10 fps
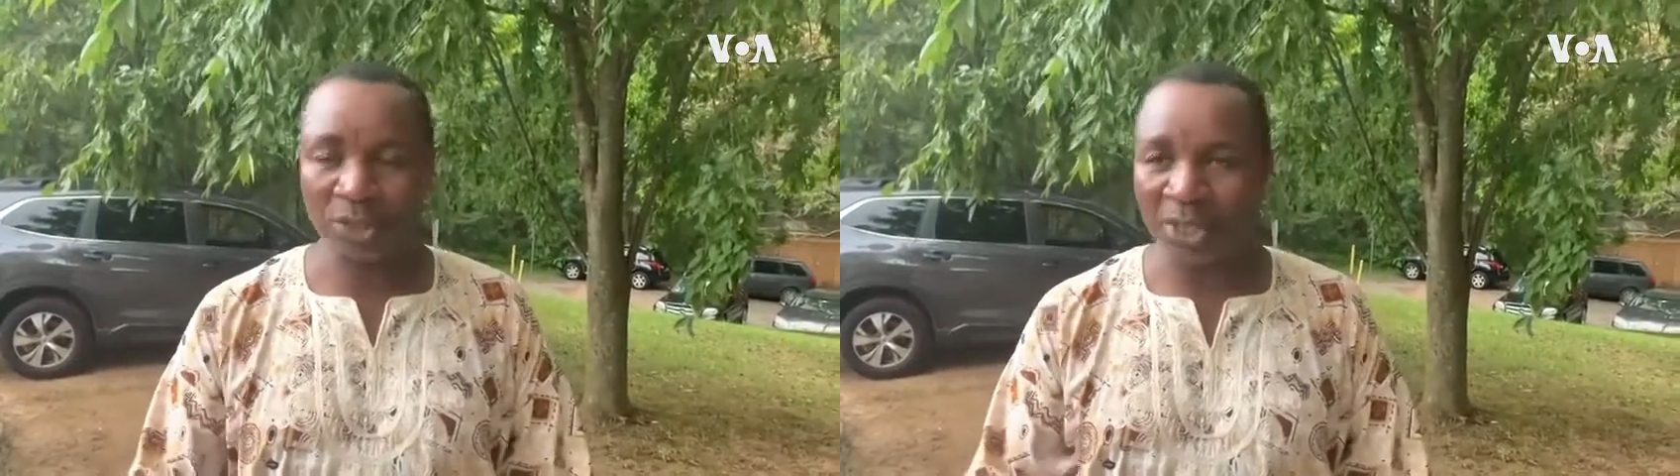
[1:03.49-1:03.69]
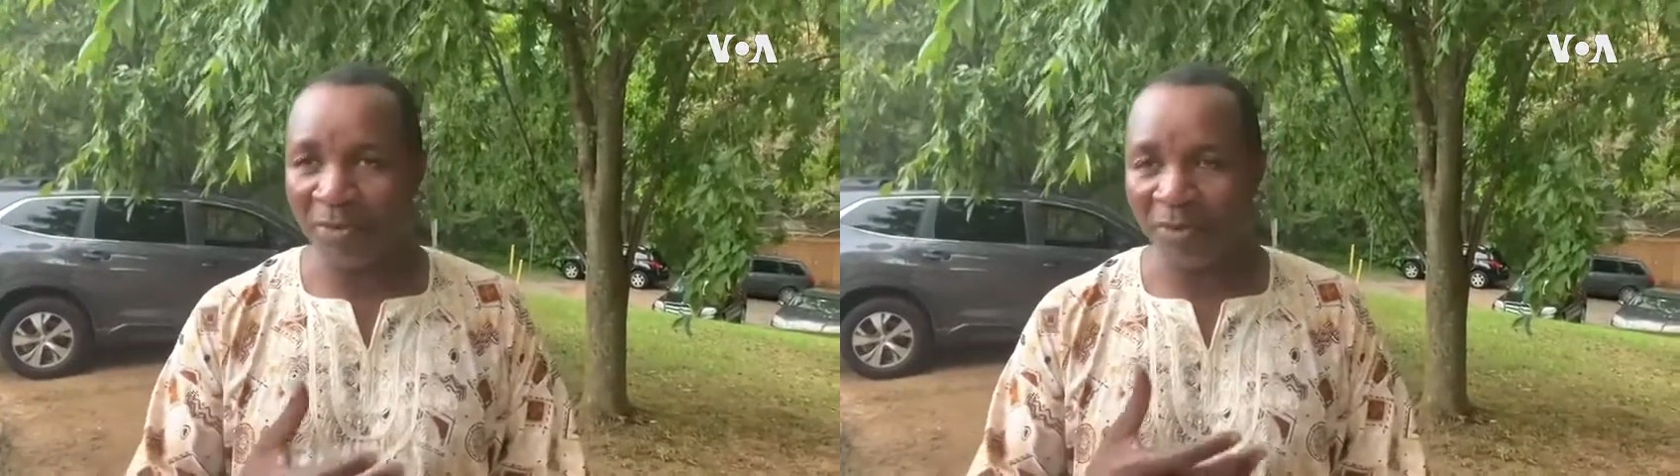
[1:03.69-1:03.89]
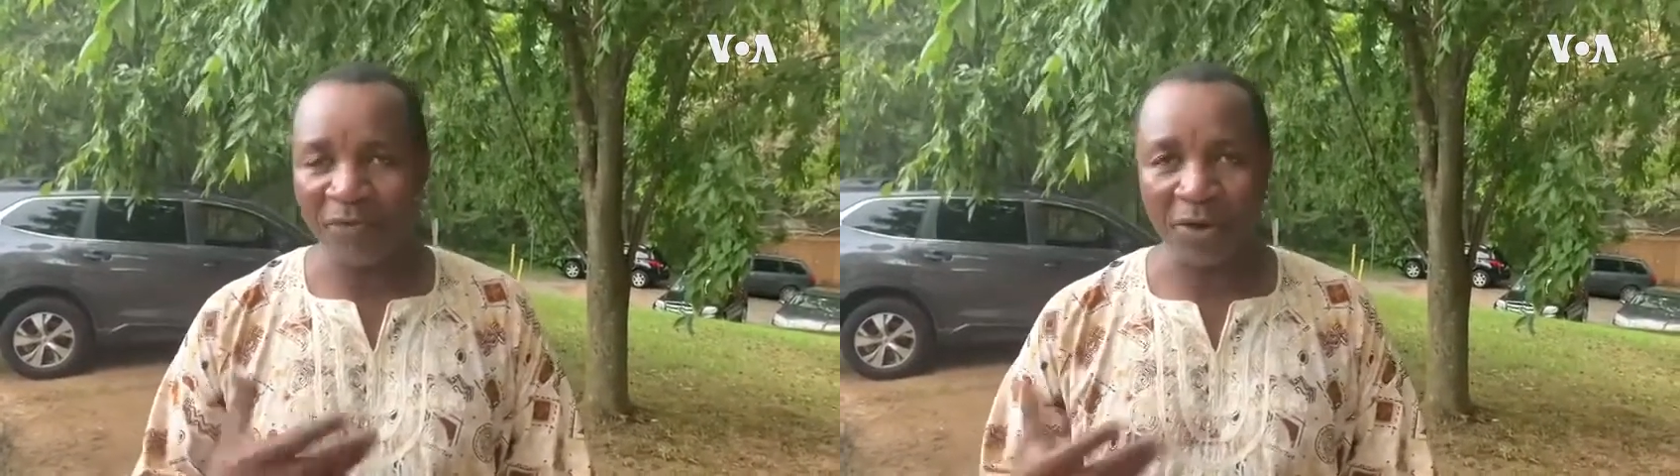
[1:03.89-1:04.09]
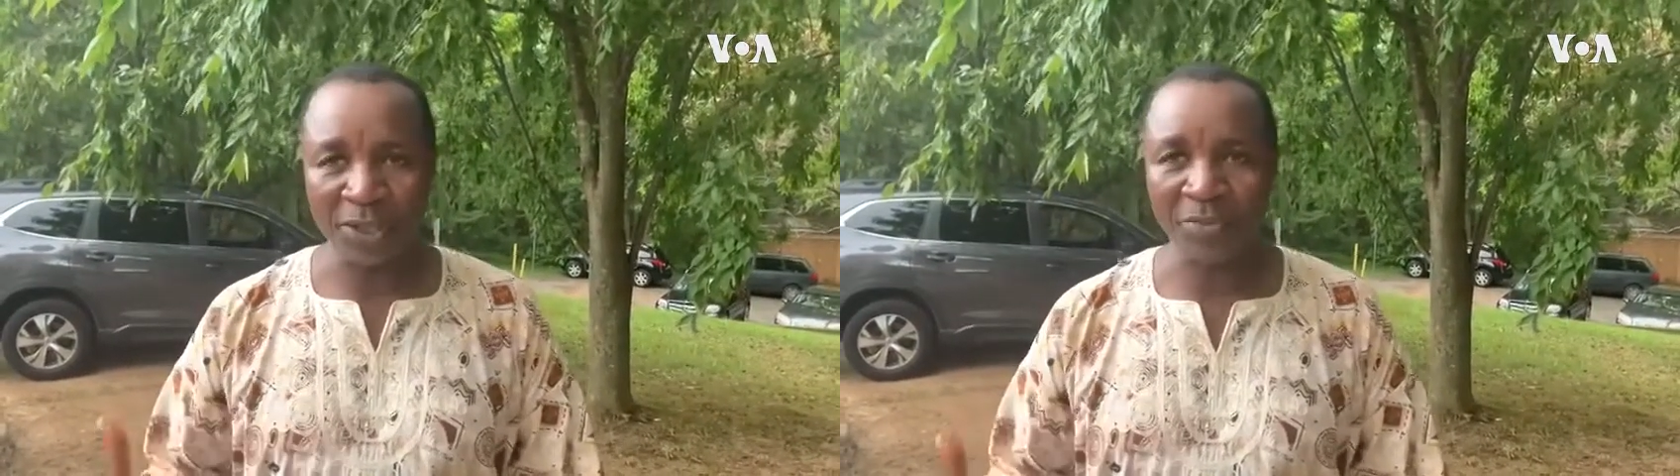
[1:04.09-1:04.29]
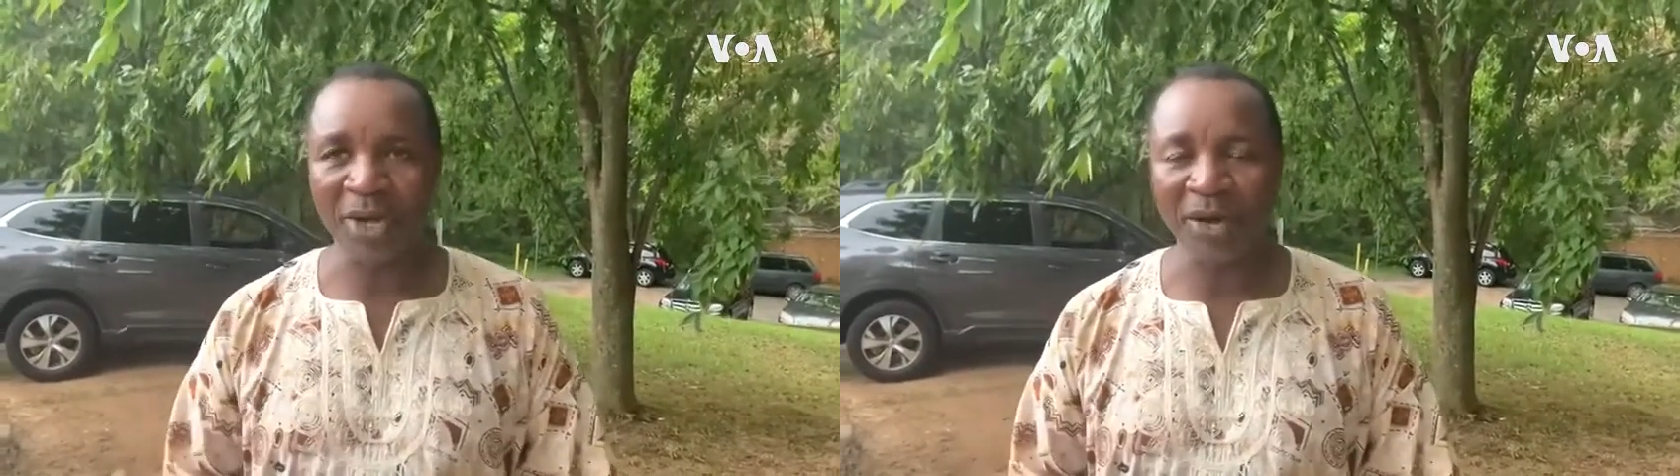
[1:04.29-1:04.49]
some of our
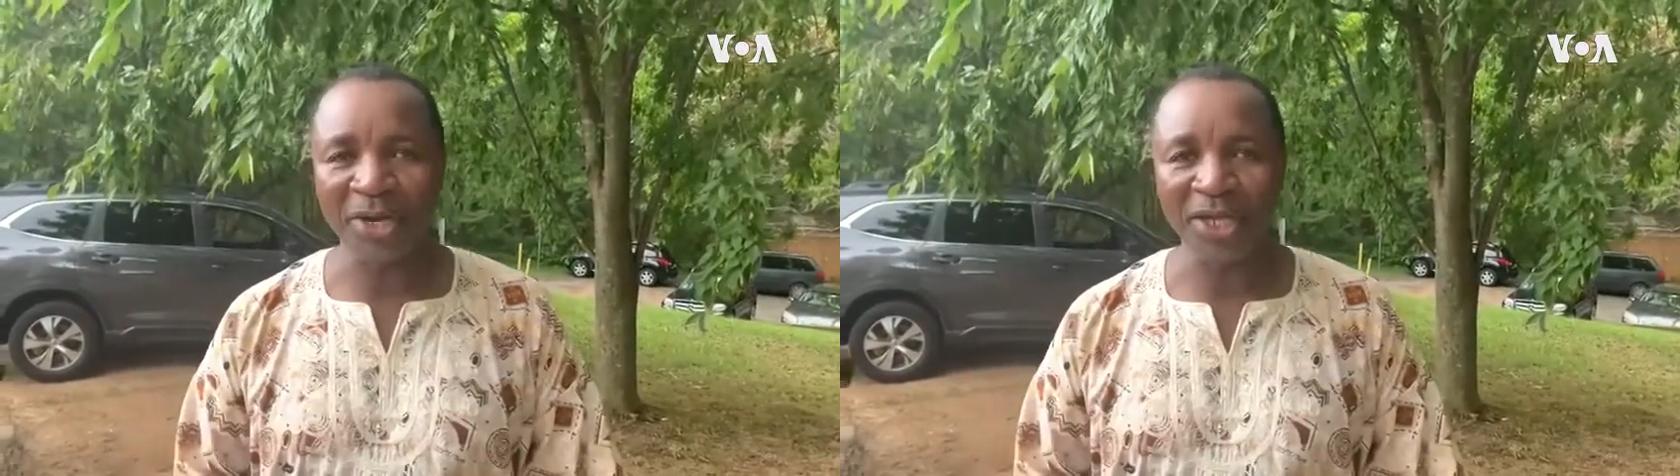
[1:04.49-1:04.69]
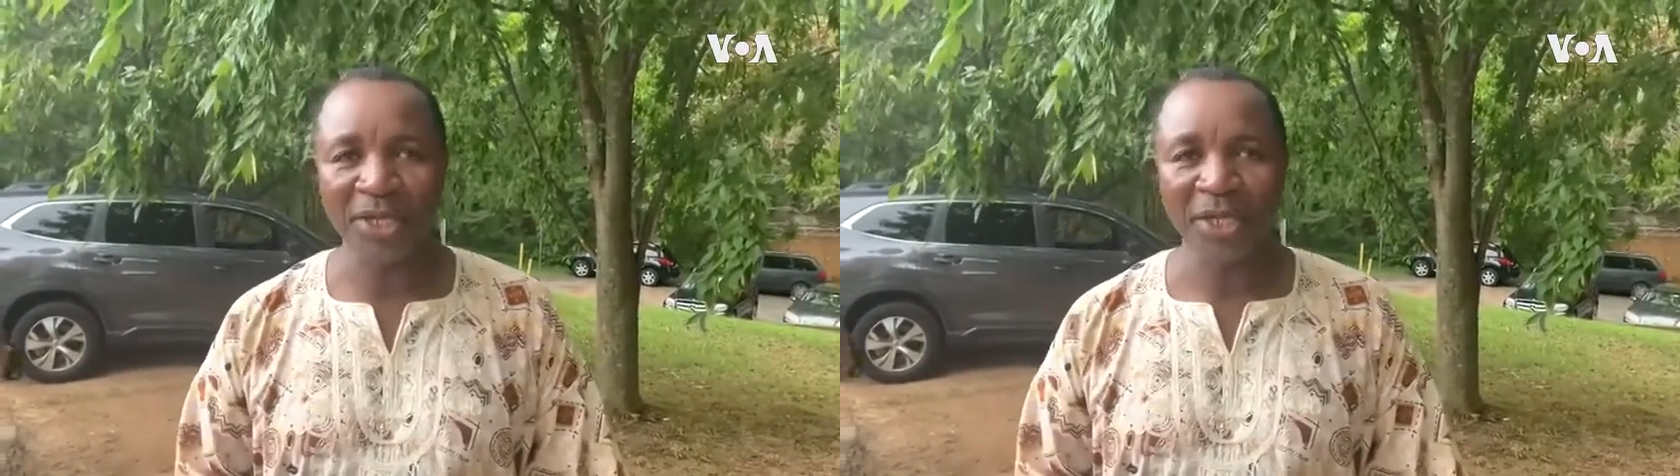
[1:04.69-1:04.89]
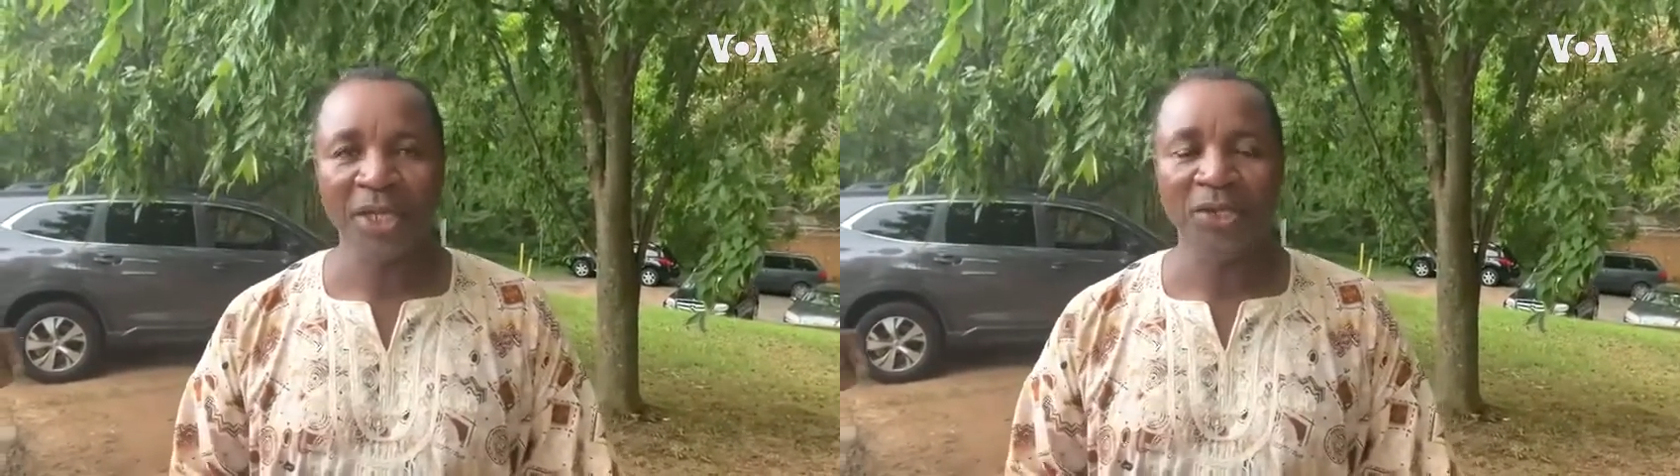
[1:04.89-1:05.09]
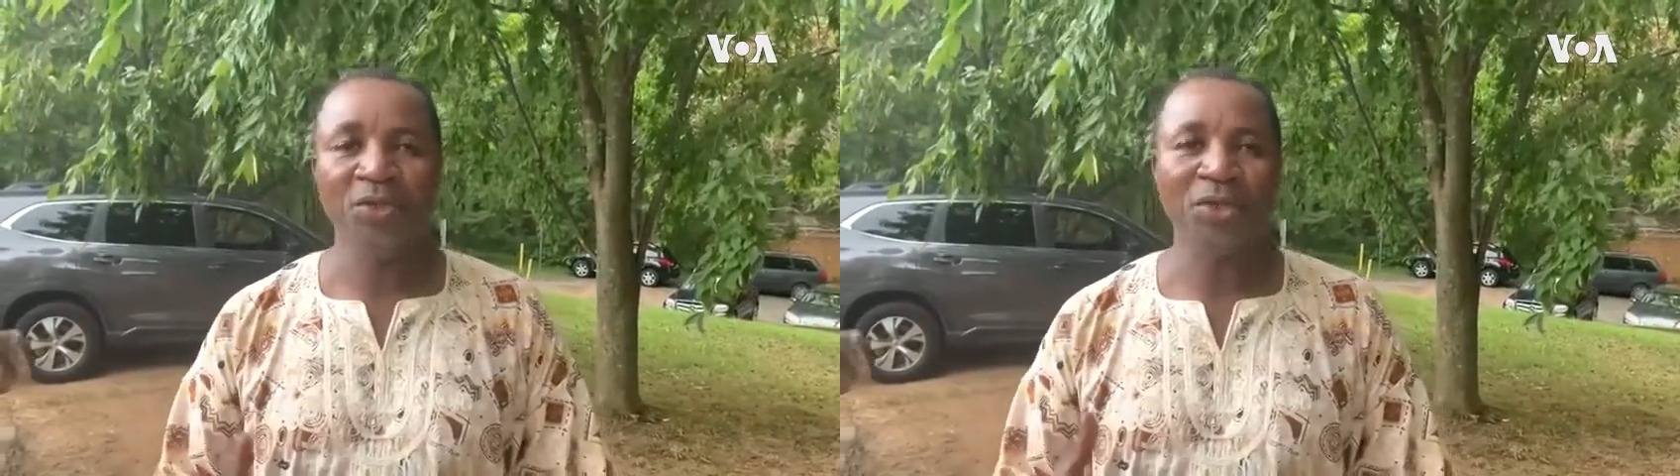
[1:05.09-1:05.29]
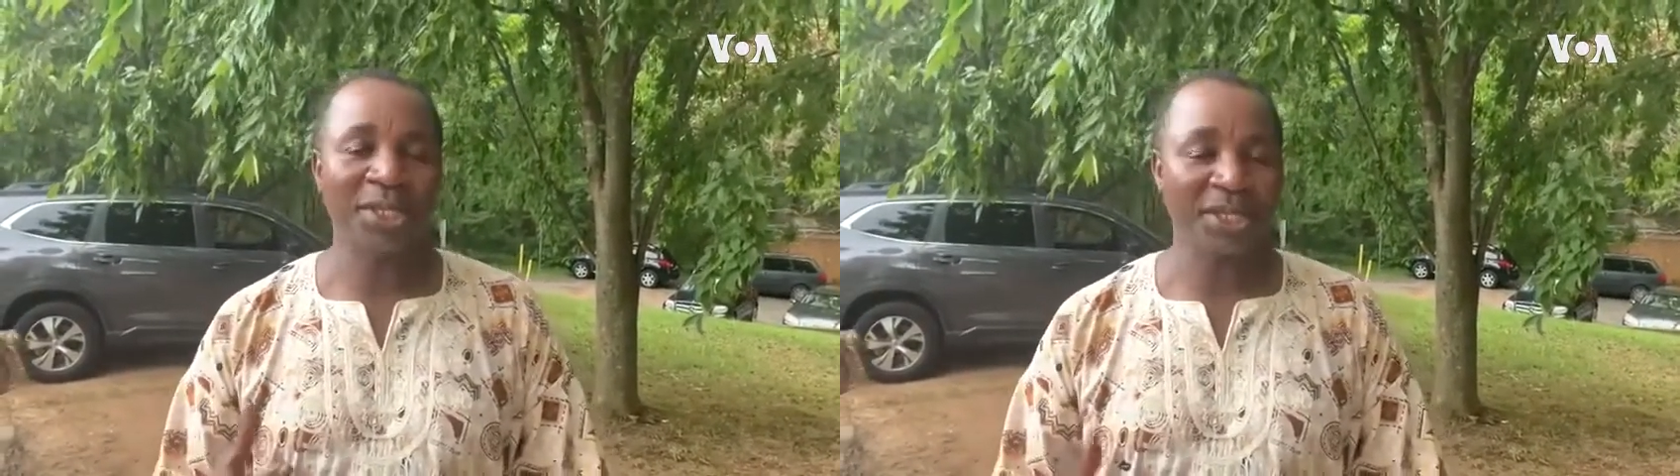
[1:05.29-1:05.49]
Zimbabweans
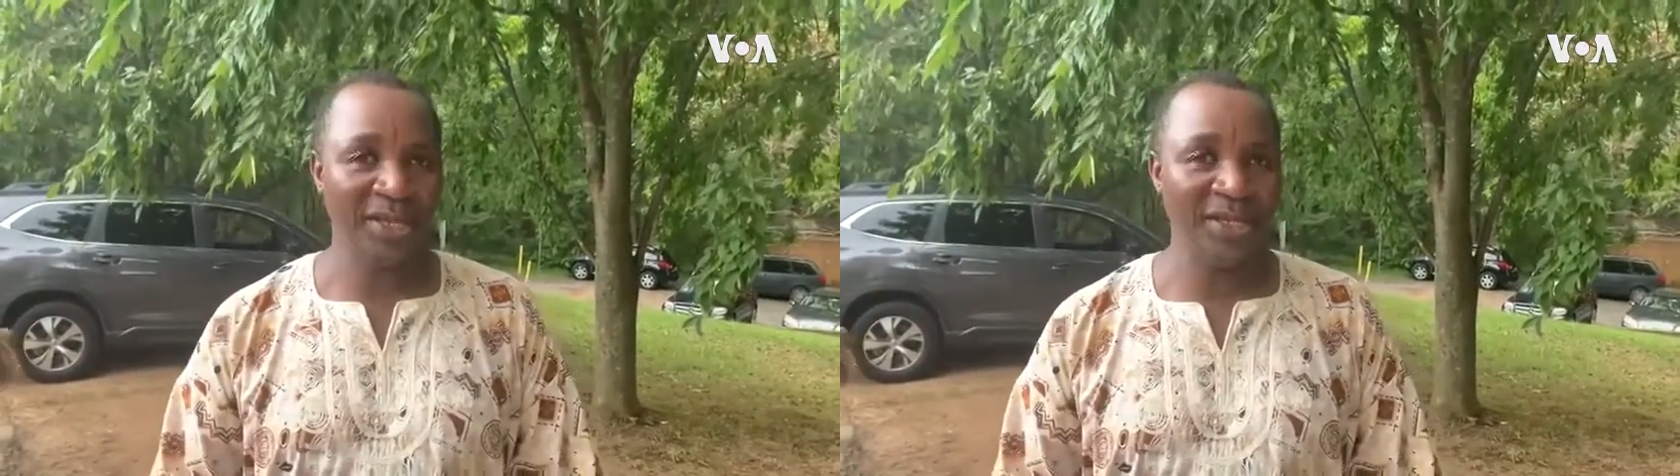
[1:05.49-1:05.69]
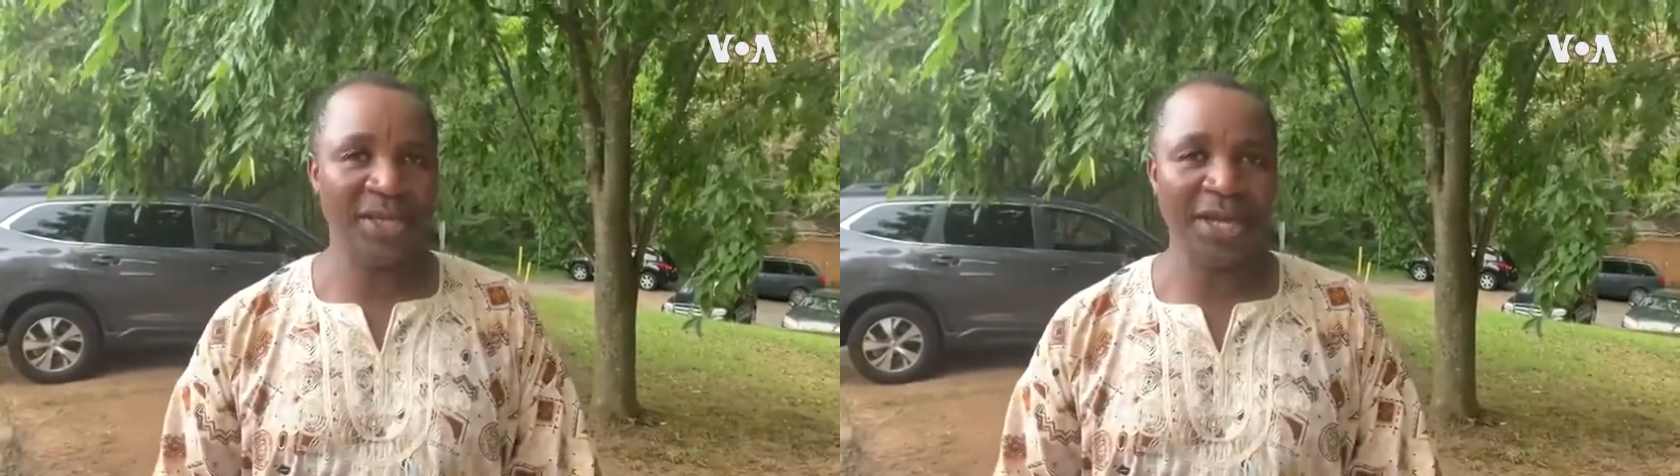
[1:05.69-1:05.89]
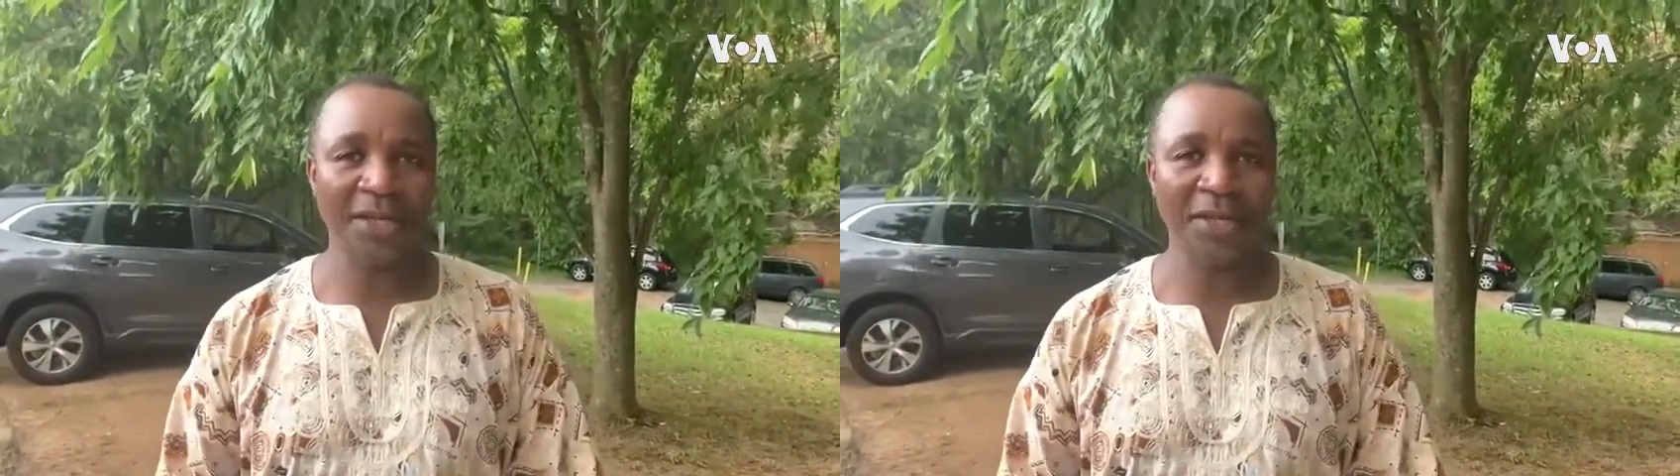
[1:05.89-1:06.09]
to see that,